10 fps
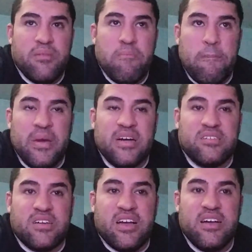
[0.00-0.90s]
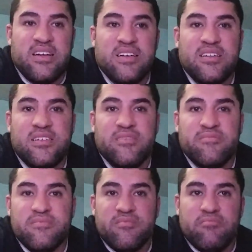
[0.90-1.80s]
Milk.
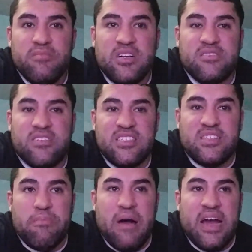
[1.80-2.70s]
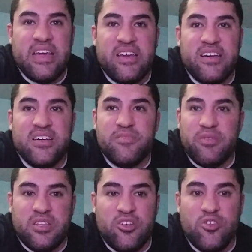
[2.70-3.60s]
Milk does the body good,
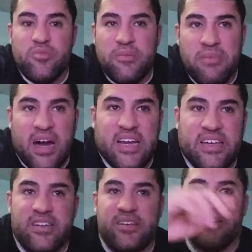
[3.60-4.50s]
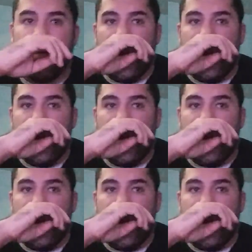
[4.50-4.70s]
but the human body good.